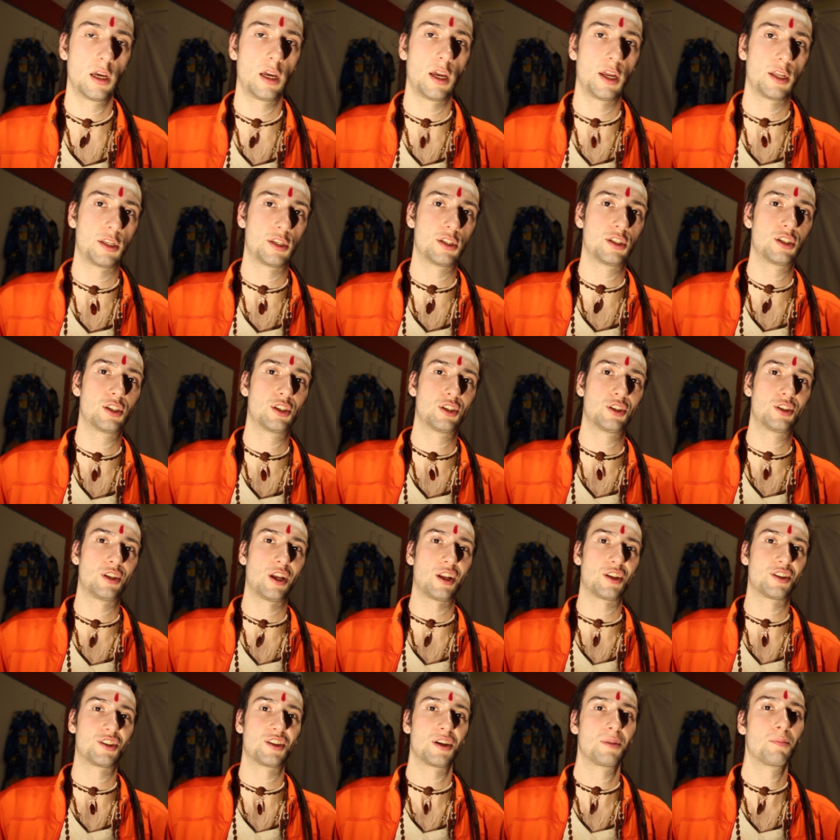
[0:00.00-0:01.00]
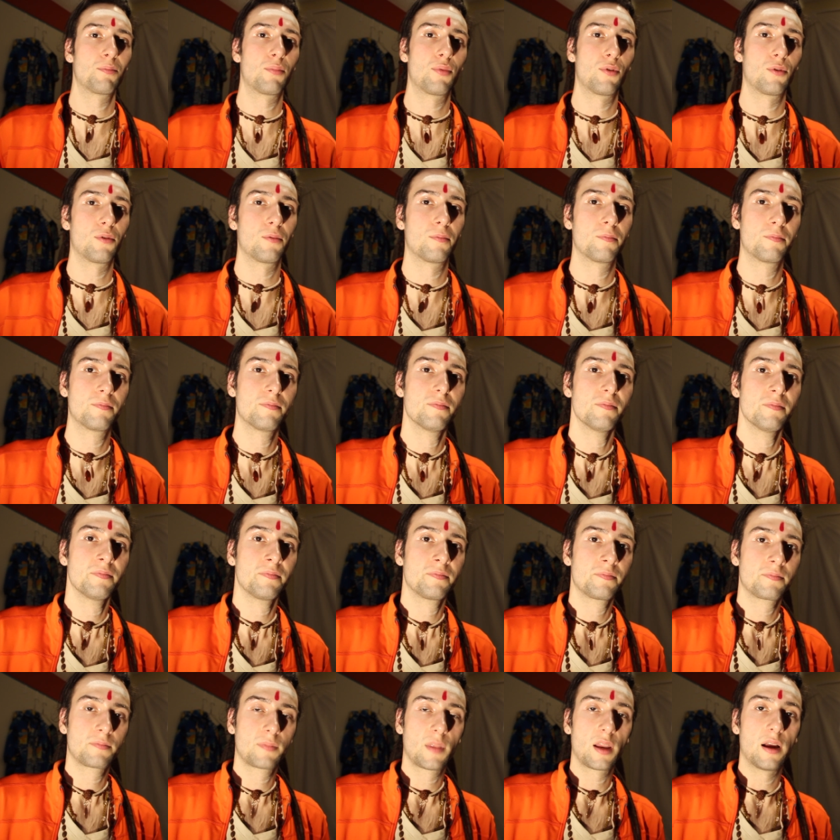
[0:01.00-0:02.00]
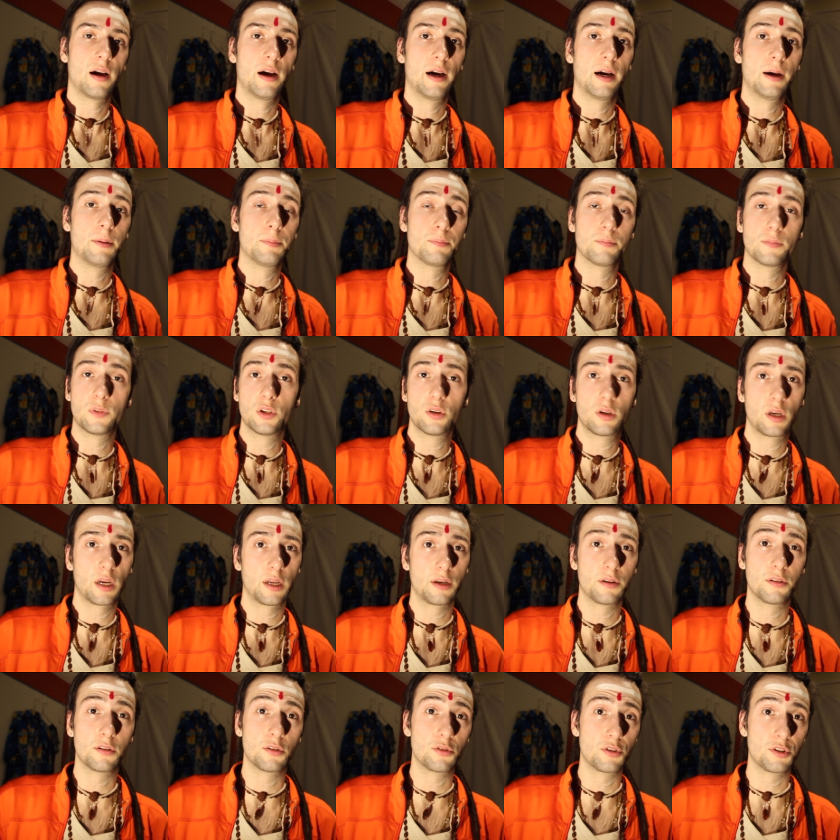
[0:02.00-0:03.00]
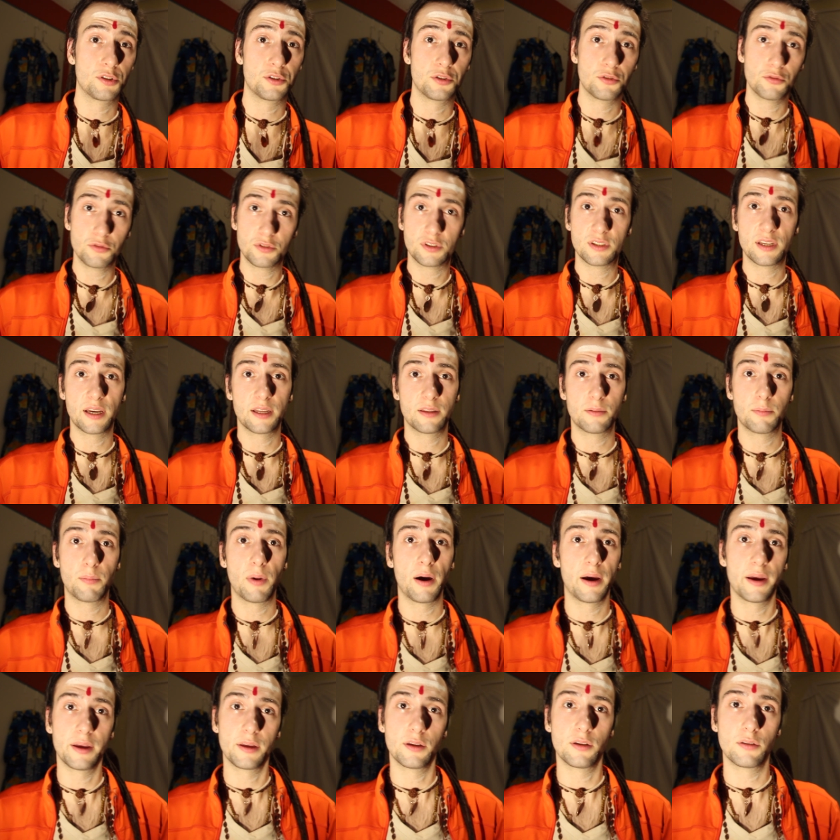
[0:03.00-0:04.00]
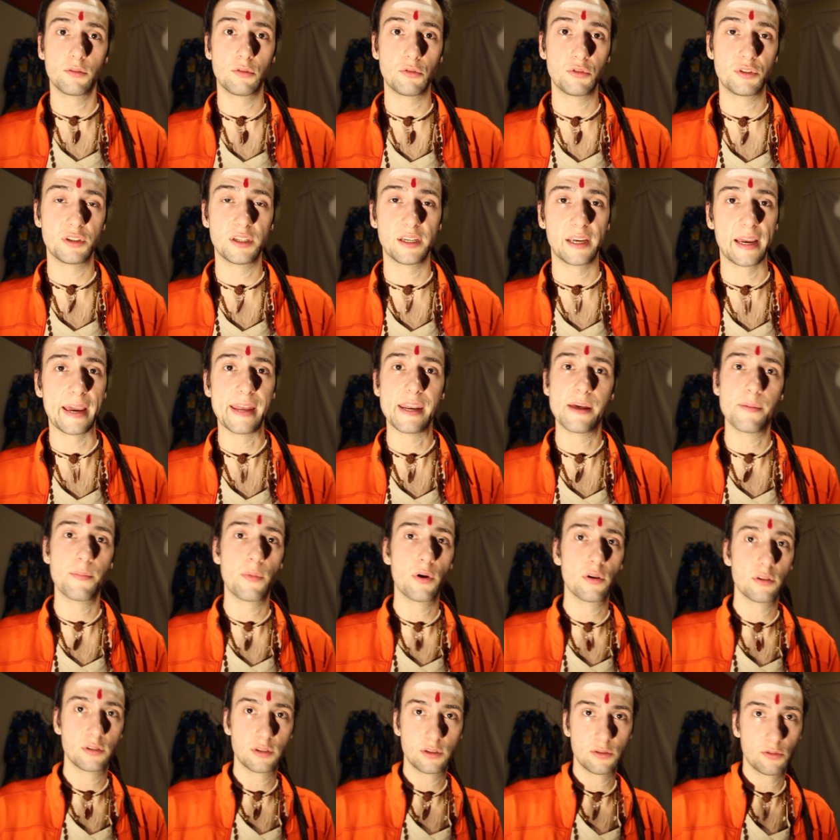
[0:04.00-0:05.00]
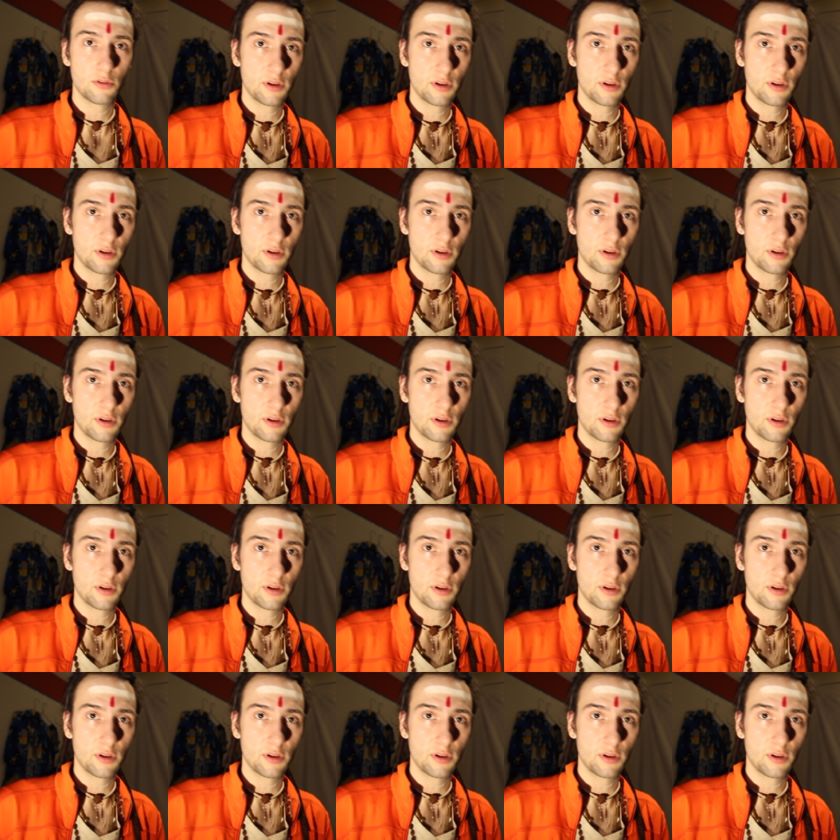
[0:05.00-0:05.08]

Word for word: It's that simple. Um, you can reduce that by using enemas.